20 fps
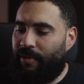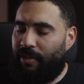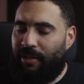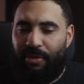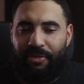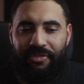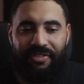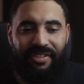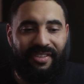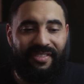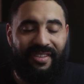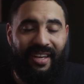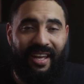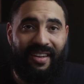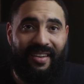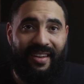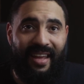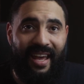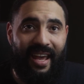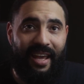close to
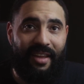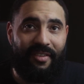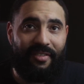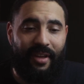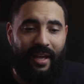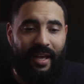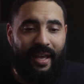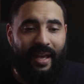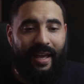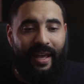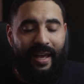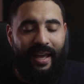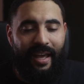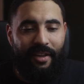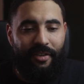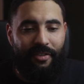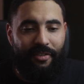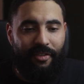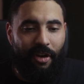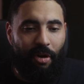10 days.
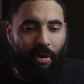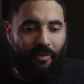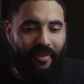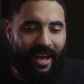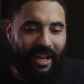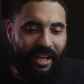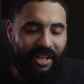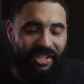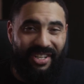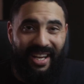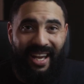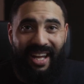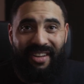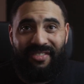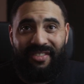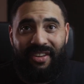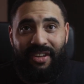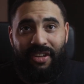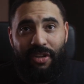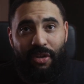And so I've had a chance
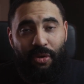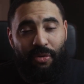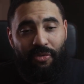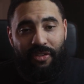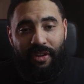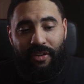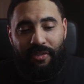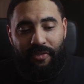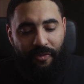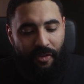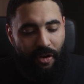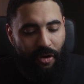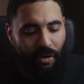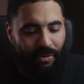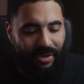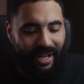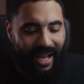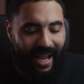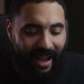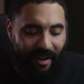to use this
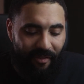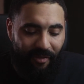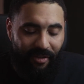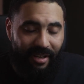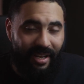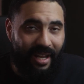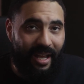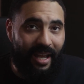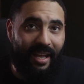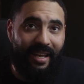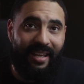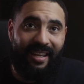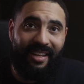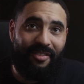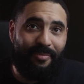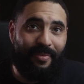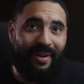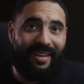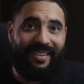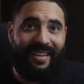phone every day.
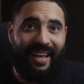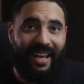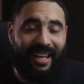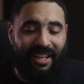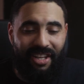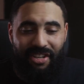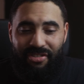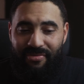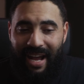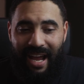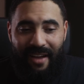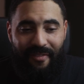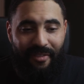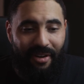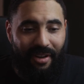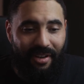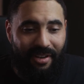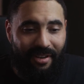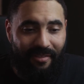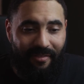It's my daily
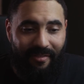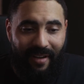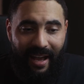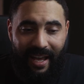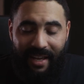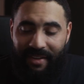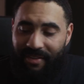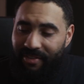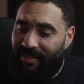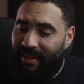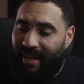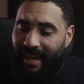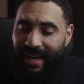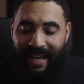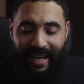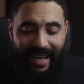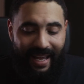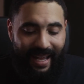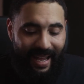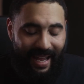driver device.
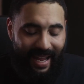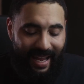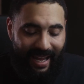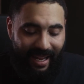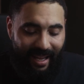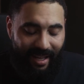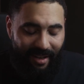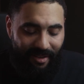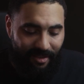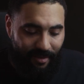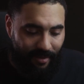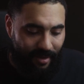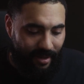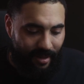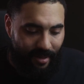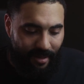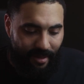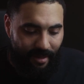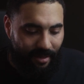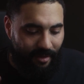And
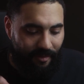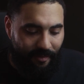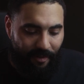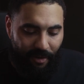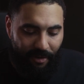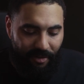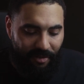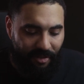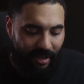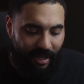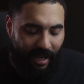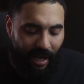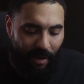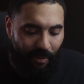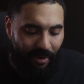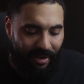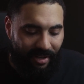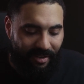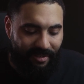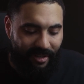the first thing I
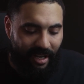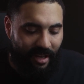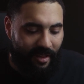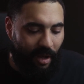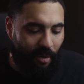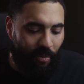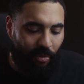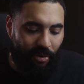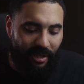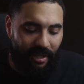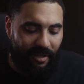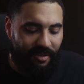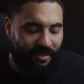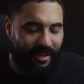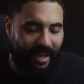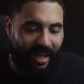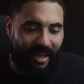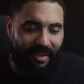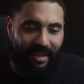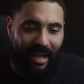wanna say that really
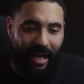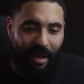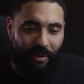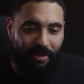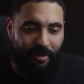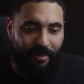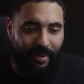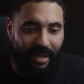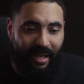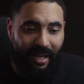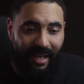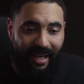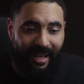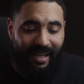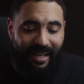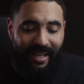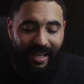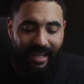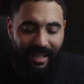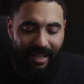stands out to me
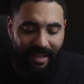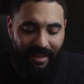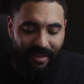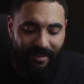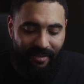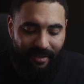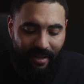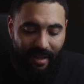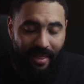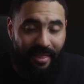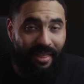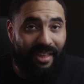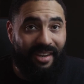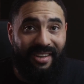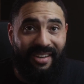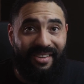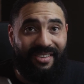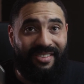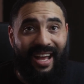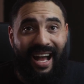is the
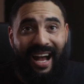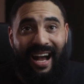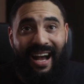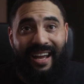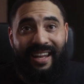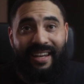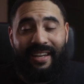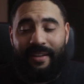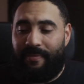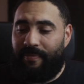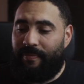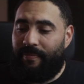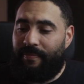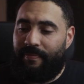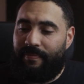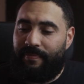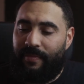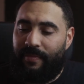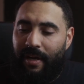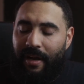design.
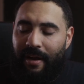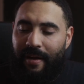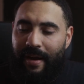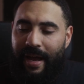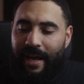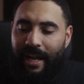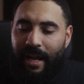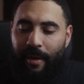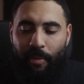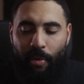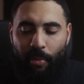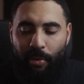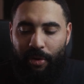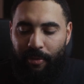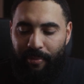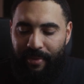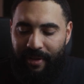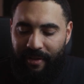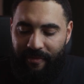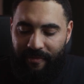All right, I'm a
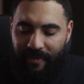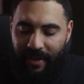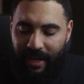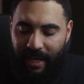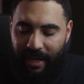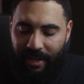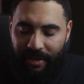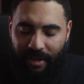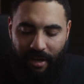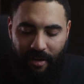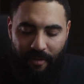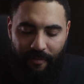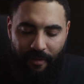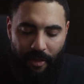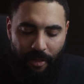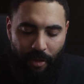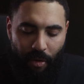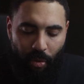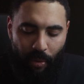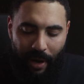real big fan
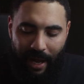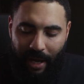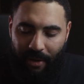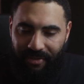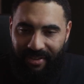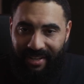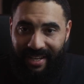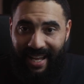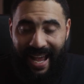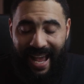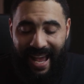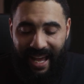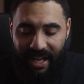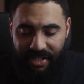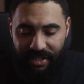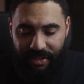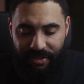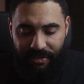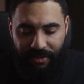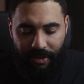of the rounded
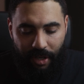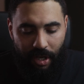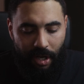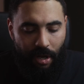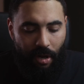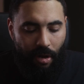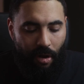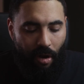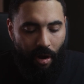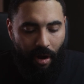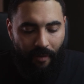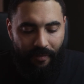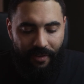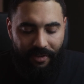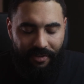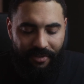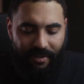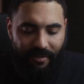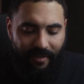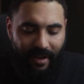edges on
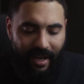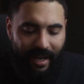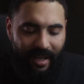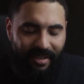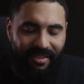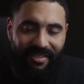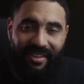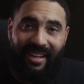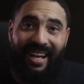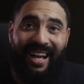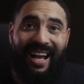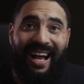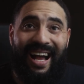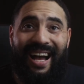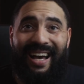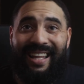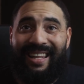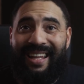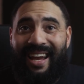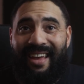this device.
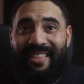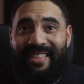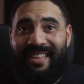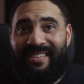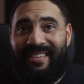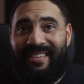I like the